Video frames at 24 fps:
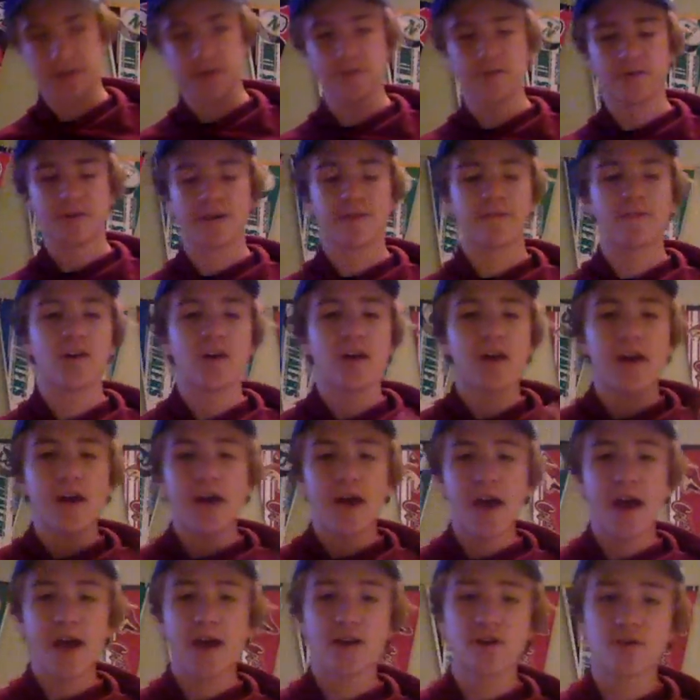Georgiev.
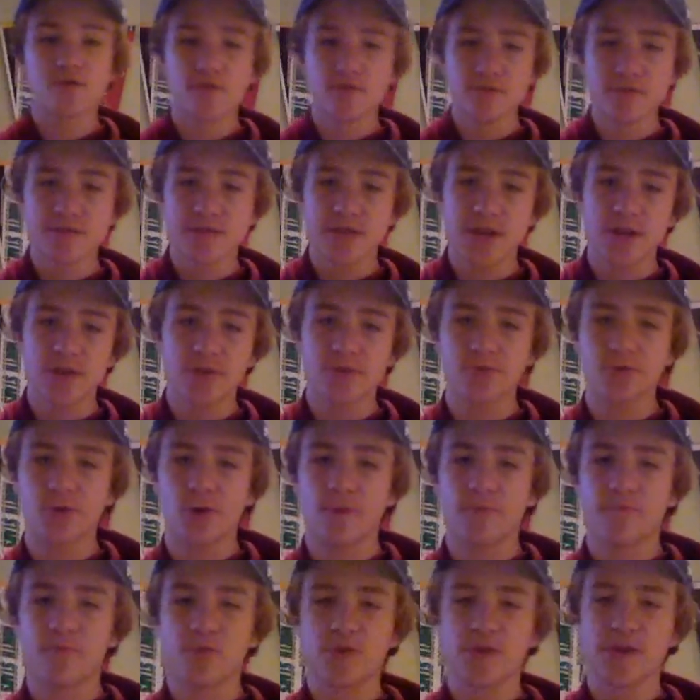And goaltenders
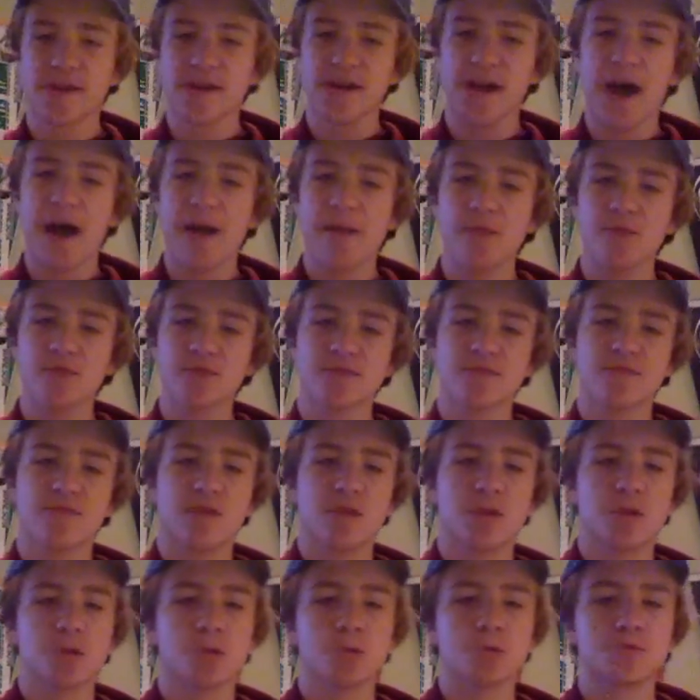are pretty common with the
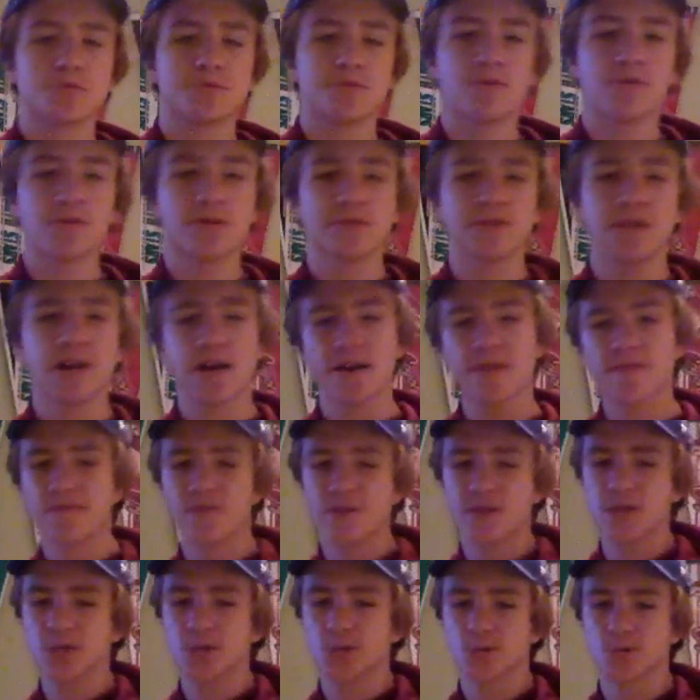Rangers. There are a lot of
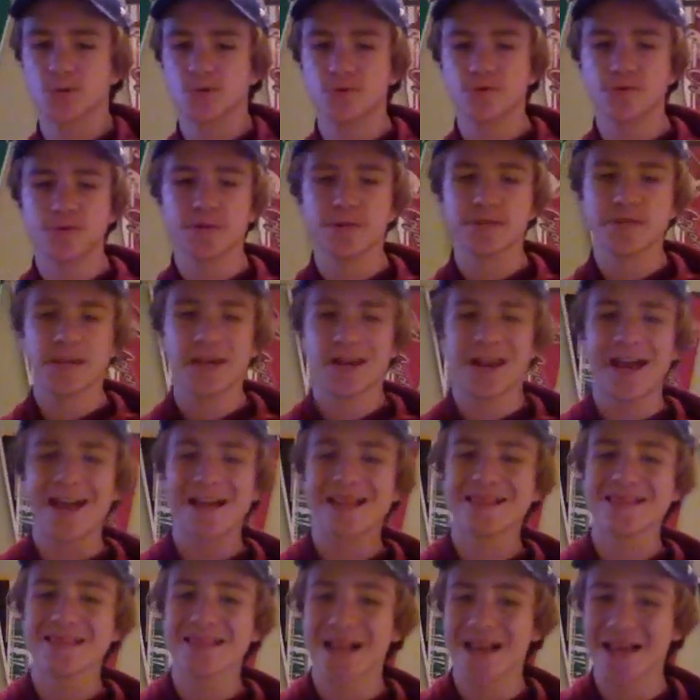Rangers goalies that I
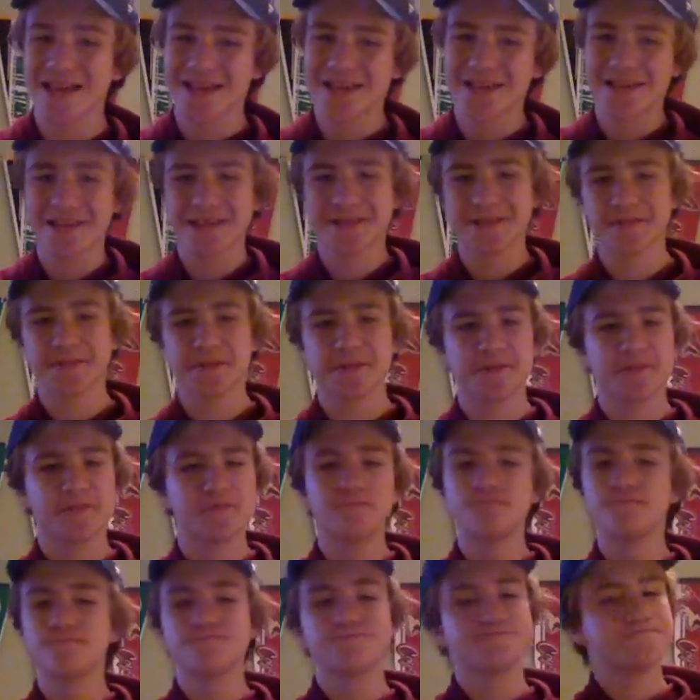like. So